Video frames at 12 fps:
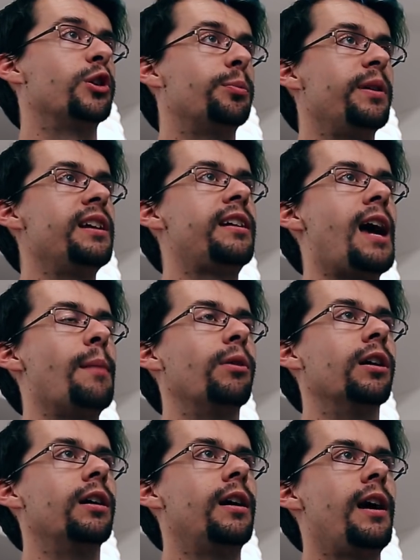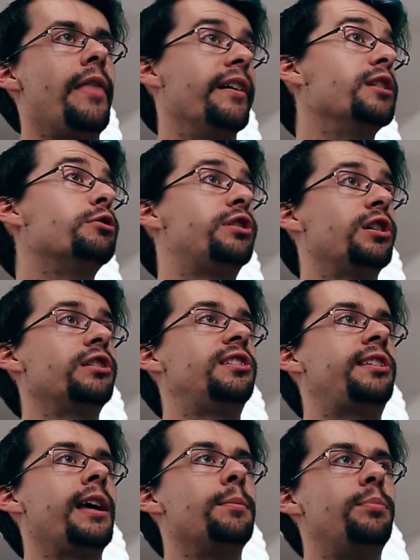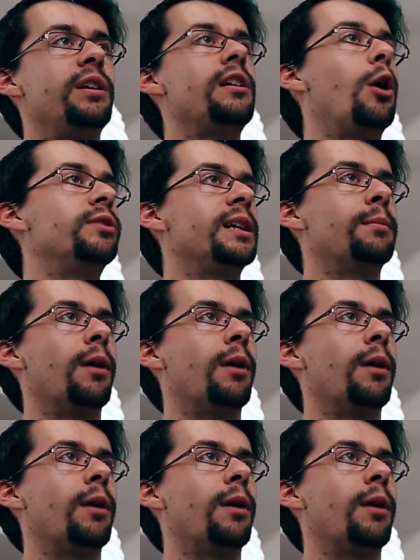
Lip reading: your B camera, then you should say B only